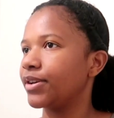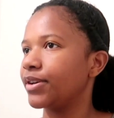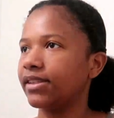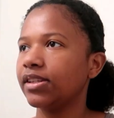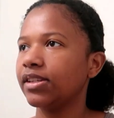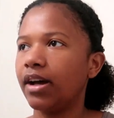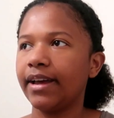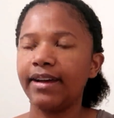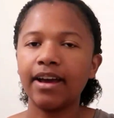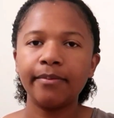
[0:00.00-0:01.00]
you guys saw
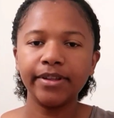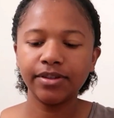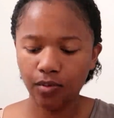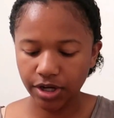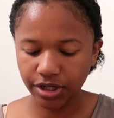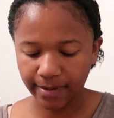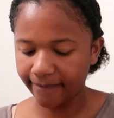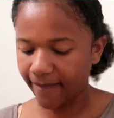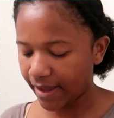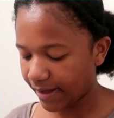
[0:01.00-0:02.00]
and now I'm about to wash my
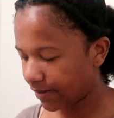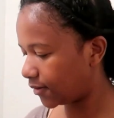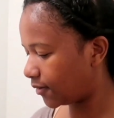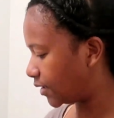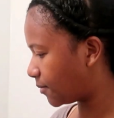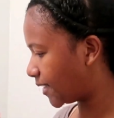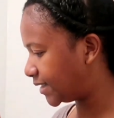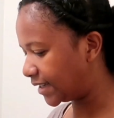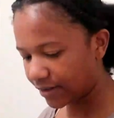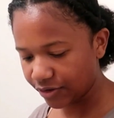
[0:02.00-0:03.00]
face so that's why
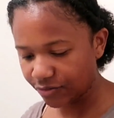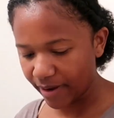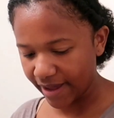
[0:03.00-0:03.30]
I didn't do